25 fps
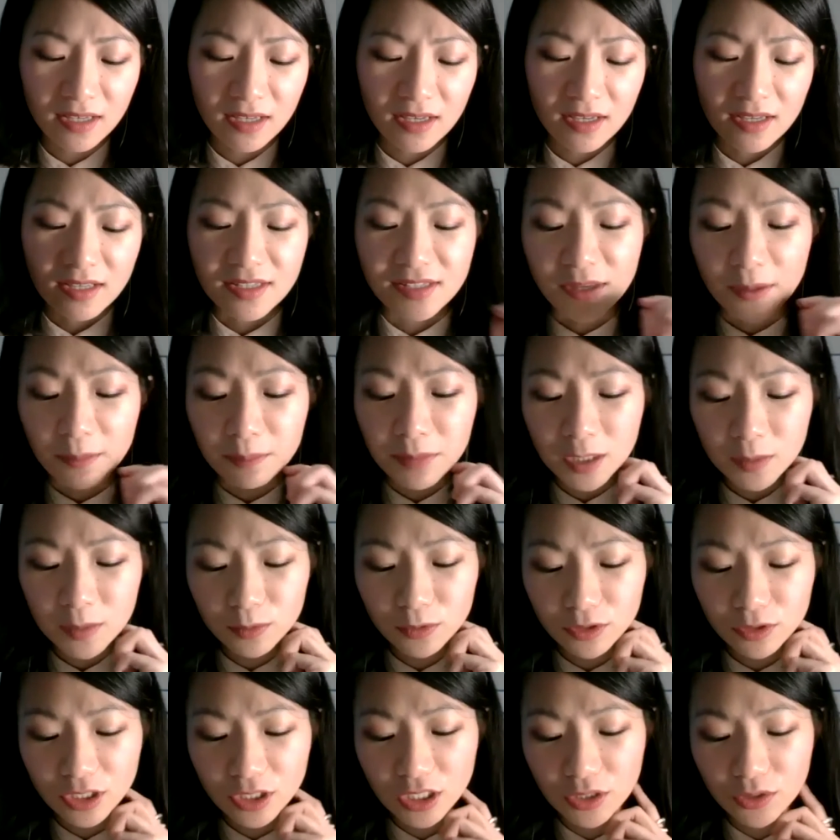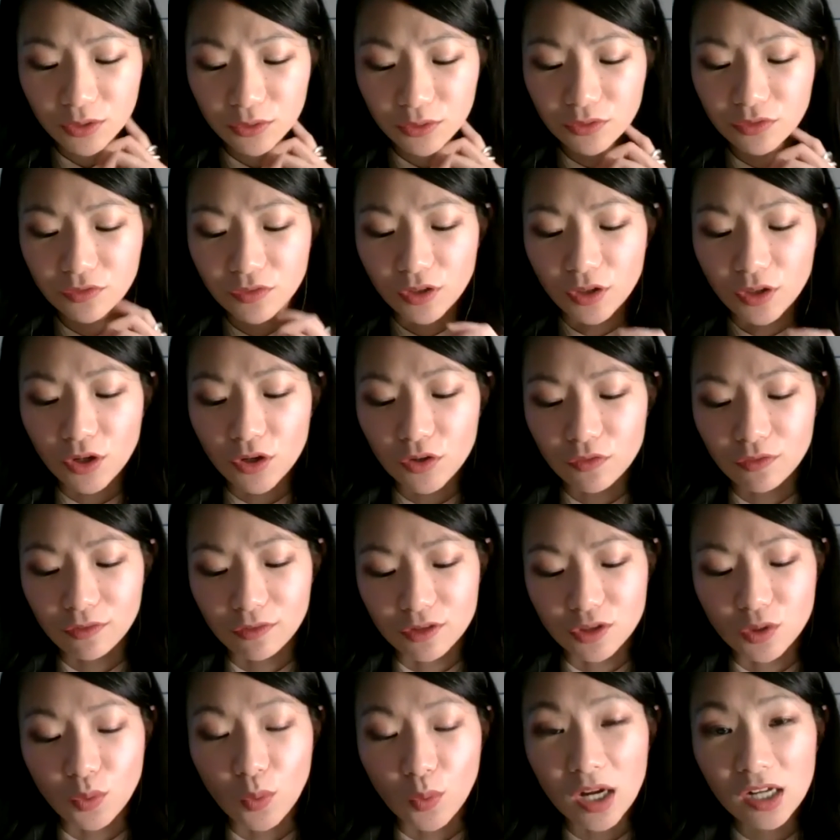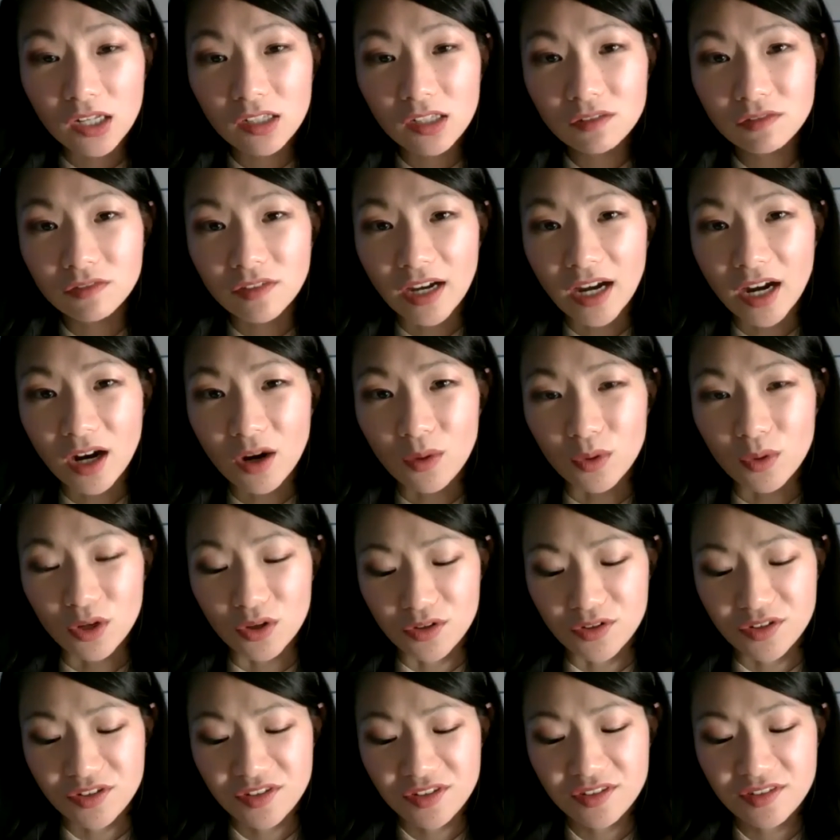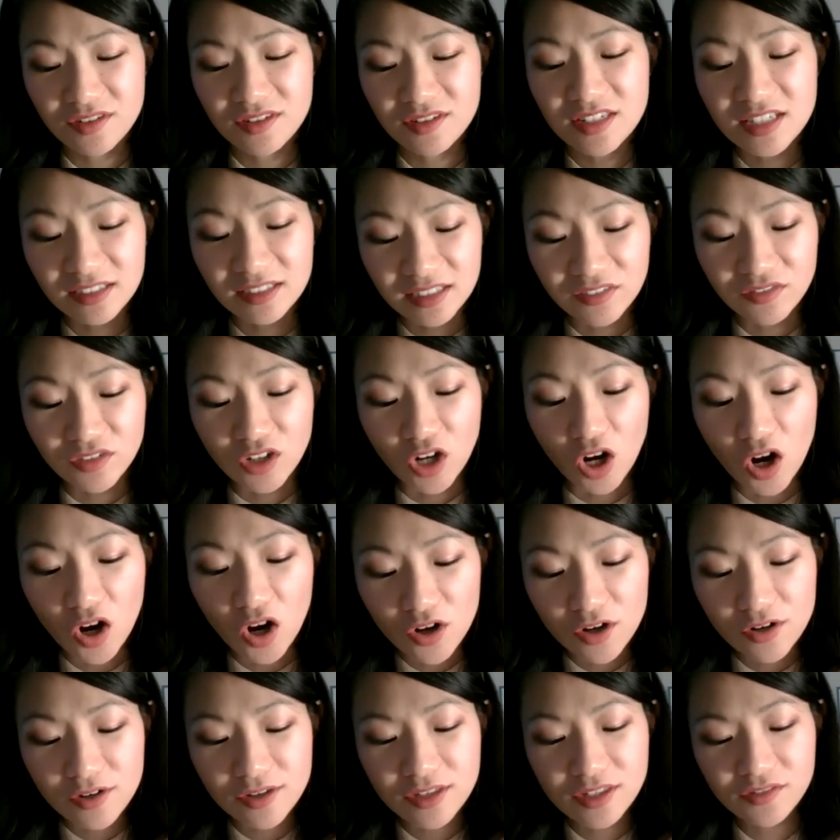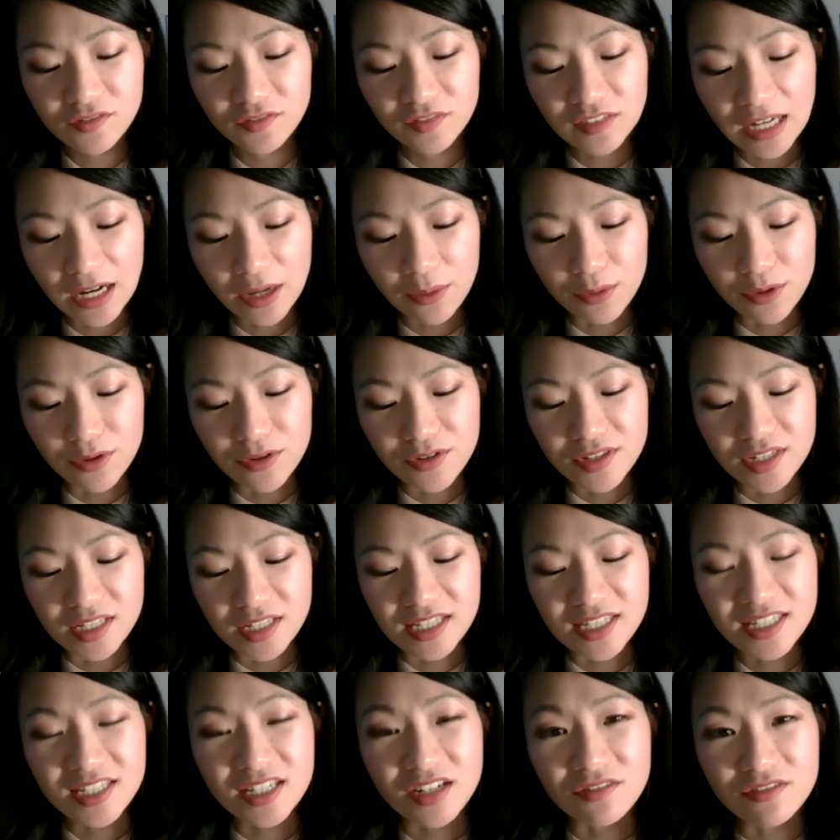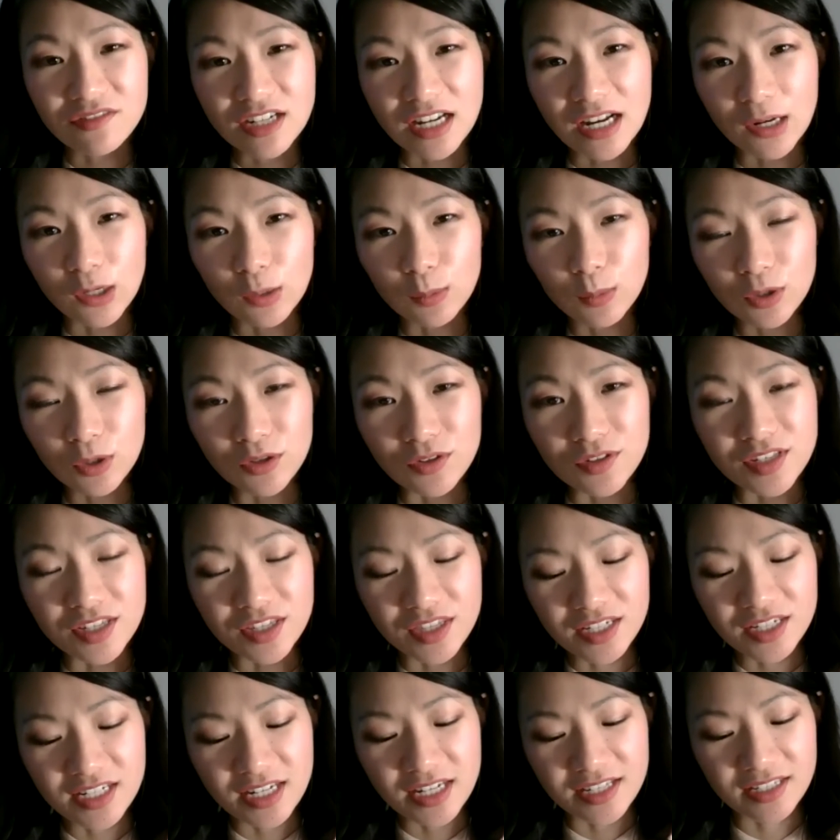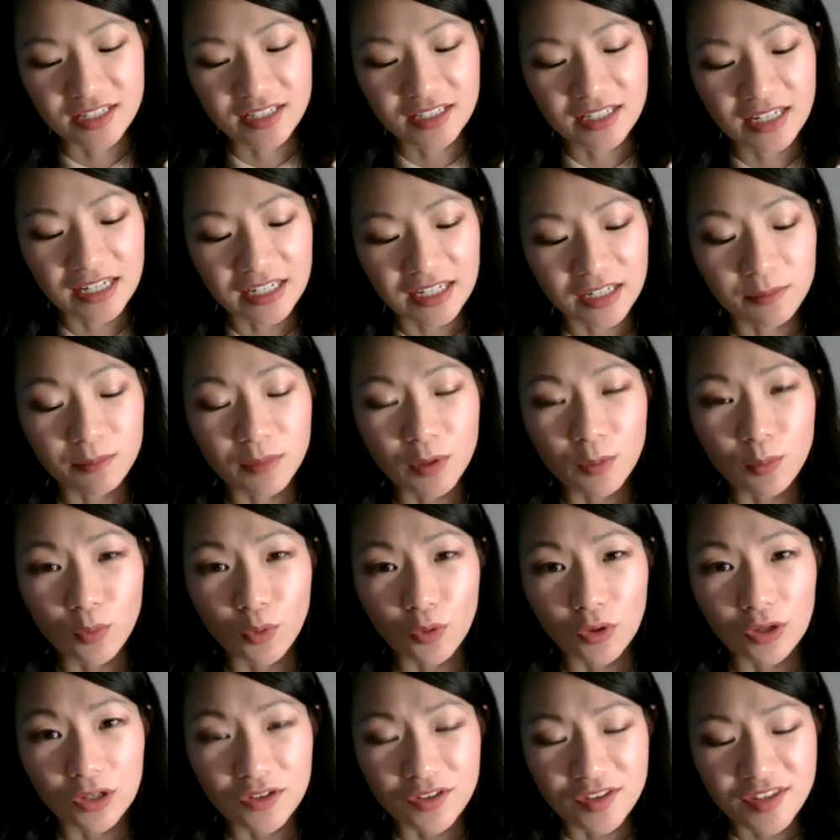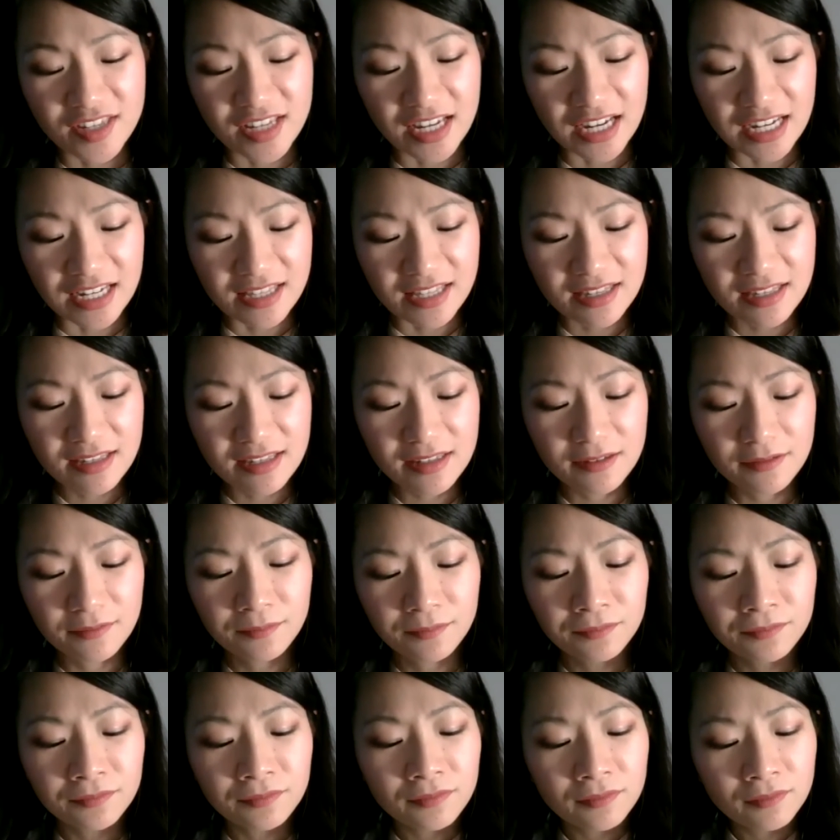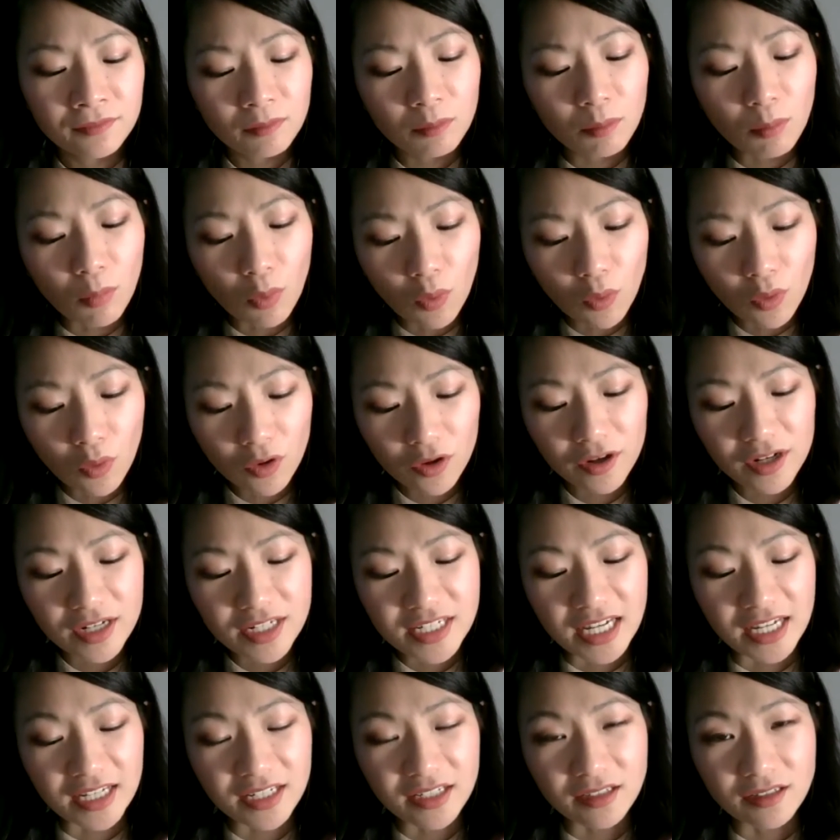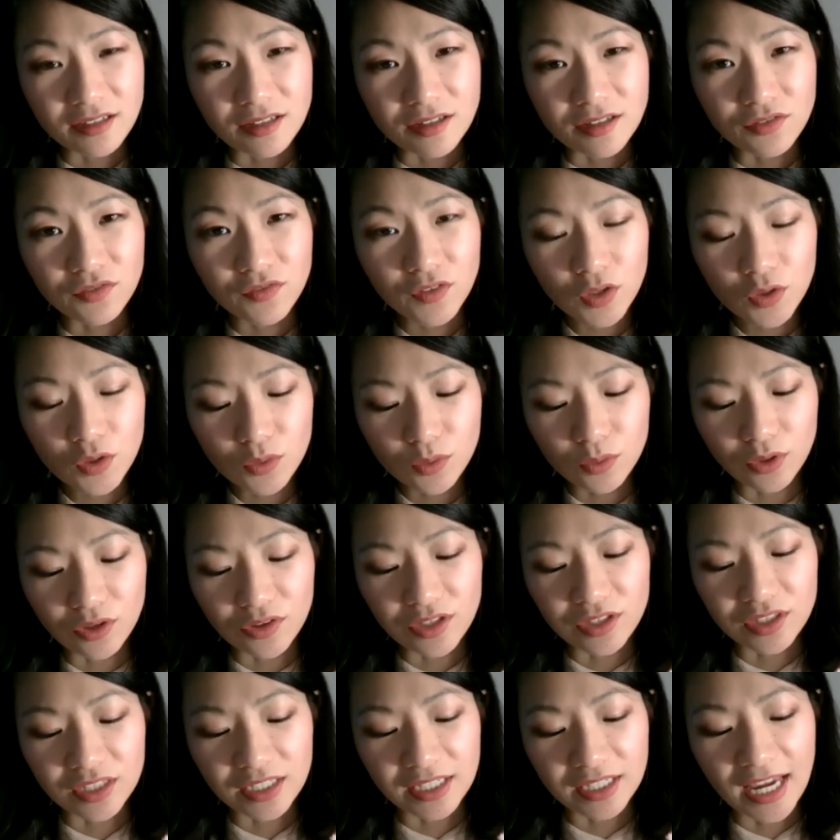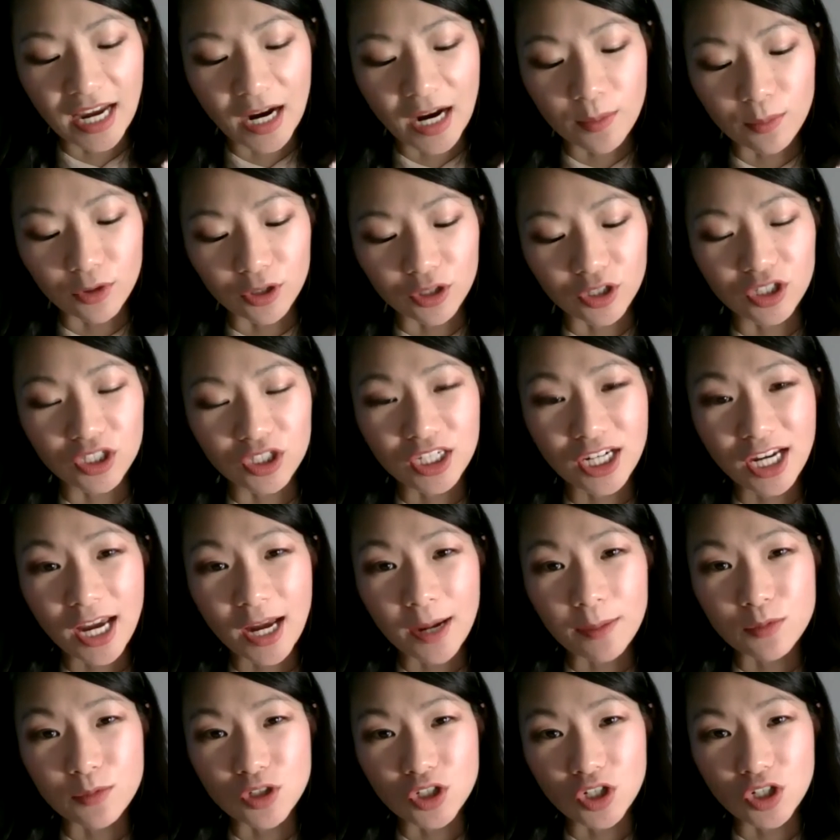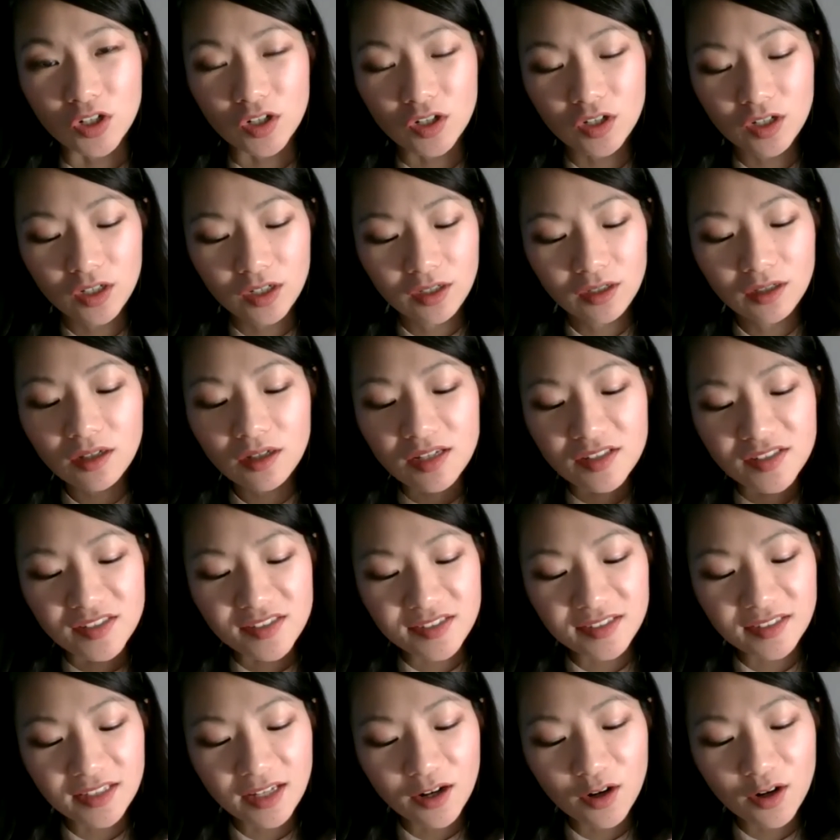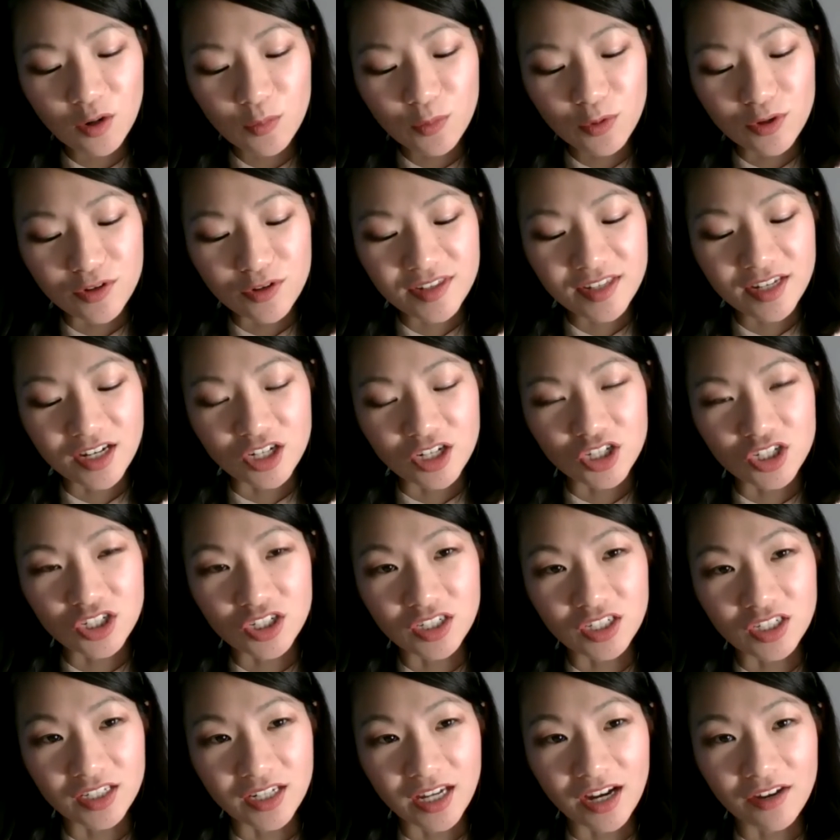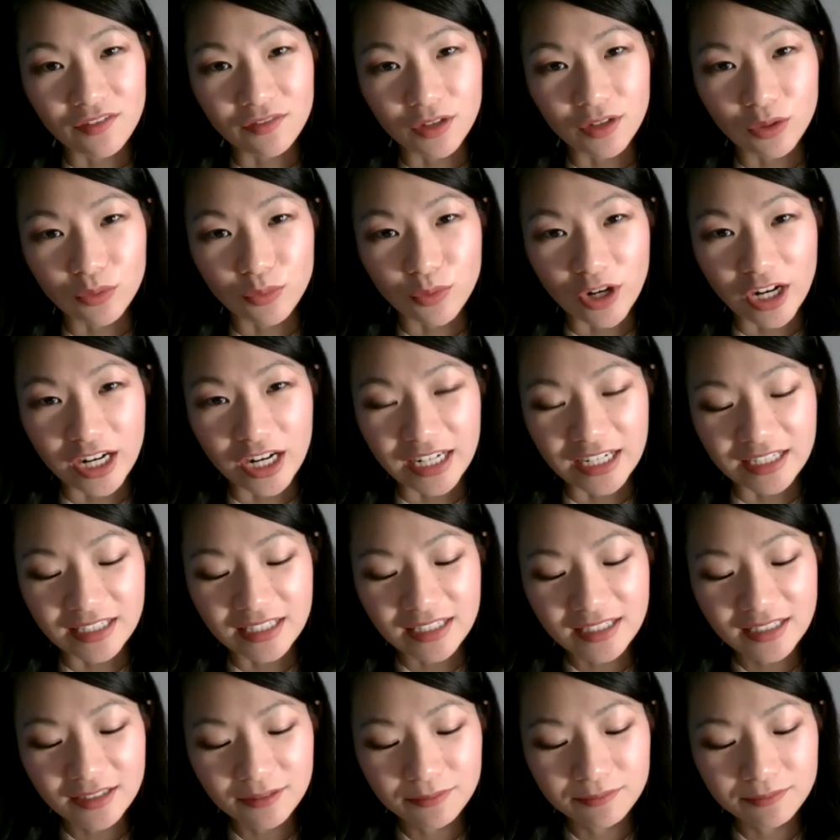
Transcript: Some people queued for over 12 hours to leave cards, flowers, and stuffed animals at the designated memorial sites. More attended his funeral than the camera could capture, a slow procession in heavy rain.